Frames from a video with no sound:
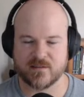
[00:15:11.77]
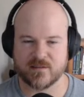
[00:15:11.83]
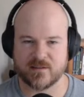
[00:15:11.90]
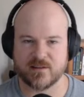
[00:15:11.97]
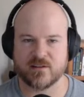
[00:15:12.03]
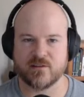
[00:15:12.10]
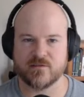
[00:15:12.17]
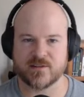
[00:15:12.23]

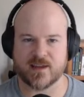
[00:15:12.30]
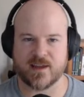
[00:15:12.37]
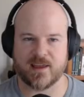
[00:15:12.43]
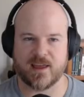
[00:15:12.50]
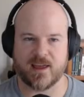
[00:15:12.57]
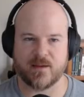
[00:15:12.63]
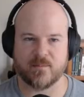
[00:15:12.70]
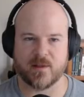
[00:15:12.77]
Includes a
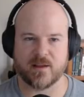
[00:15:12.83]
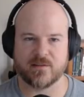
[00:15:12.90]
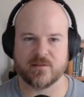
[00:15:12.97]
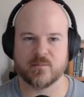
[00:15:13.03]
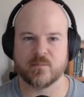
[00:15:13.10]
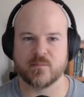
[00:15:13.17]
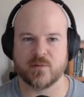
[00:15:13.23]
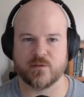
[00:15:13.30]
hamlet.
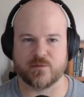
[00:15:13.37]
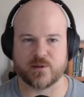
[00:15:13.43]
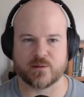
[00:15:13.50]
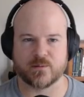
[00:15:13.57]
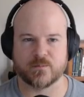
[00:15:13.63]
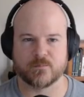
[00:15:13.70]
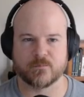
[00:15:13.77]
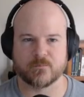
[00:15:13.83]
Perfect.
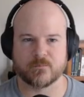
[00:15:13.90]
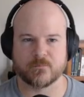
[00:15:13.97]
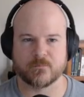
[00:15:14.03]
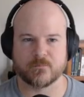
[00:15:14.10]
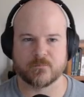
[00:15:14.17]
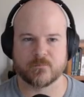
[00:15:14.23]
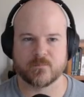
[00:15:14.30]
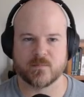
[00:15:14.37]

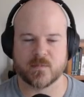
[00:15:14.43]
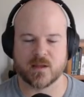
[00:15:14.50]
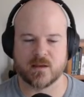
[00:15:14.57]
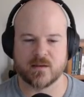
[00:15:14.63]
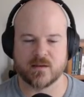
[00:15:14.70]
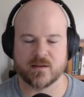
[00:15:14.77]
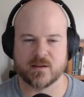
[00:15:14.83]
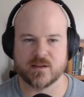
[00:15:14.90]

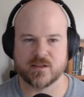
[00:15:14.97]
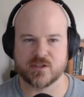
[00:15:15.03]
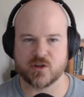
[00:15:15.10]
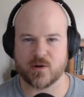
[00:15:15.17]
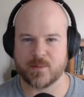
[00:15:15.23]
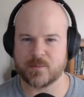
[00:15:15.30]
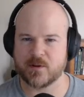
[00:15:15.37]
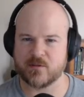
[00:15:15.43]
So
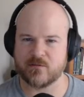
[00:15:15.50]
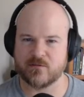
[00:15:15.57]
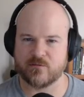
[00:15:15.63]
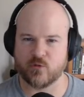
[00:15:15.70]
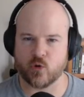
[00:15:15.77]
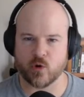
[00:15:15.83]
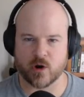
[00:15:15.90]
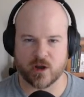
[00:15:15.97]
up to
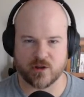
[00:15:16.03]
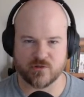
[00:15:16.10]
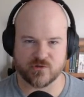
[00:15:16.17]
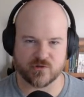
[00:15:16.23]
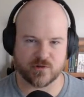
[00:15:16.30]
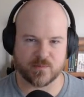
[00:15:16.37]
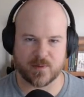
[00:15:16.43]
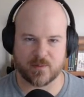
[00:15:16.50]

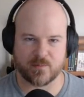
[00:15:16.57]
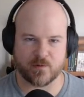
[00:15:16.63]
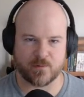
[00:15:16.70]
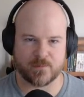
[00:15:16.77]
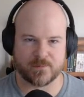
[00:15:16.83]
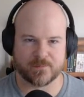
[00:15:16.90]
400 people.